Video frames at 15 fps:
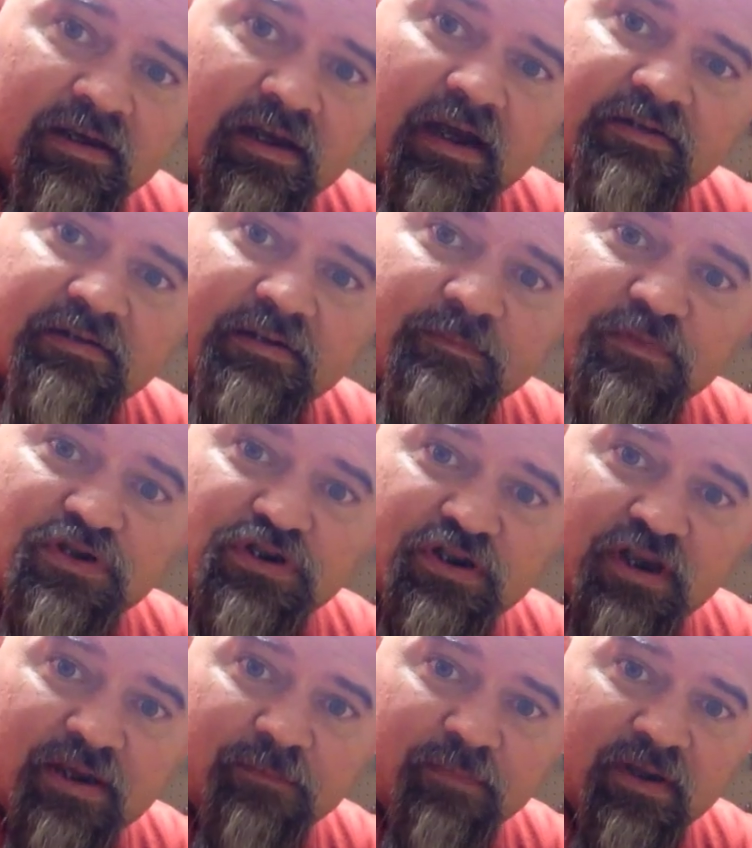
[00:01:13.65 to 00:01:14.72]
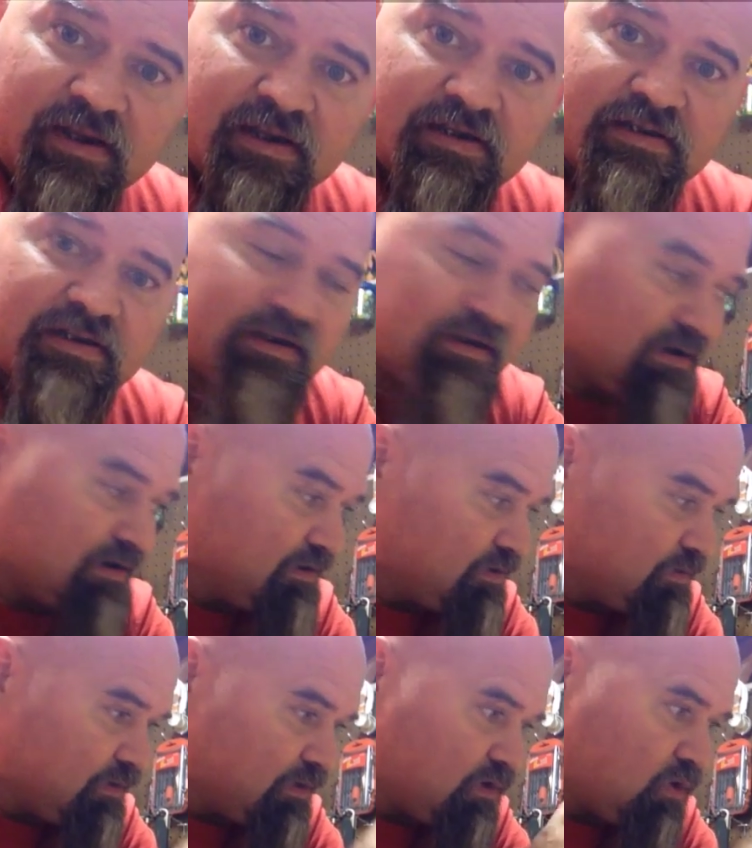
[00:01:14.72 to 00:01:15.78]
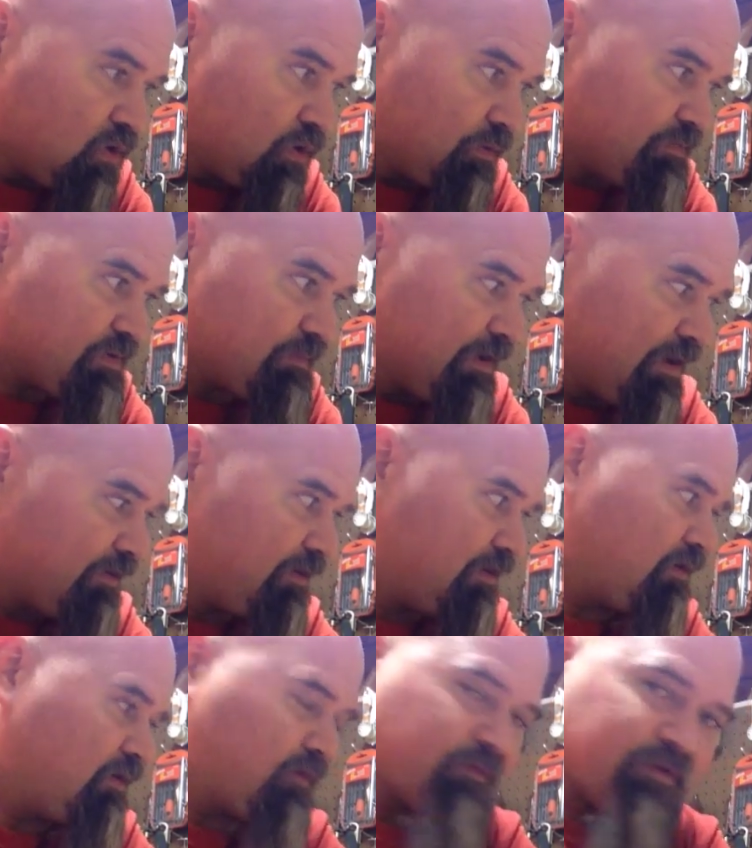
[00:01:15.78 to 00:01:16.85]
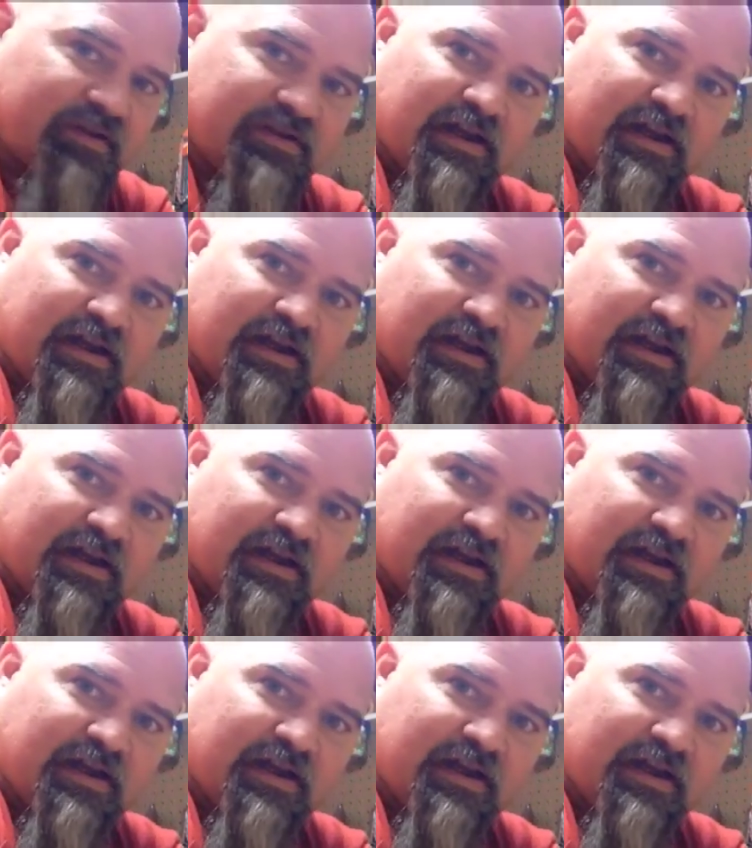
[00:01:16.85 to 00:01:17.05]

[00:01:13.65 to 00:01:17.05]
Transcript: cotton and mache paste and then do a corpse method over the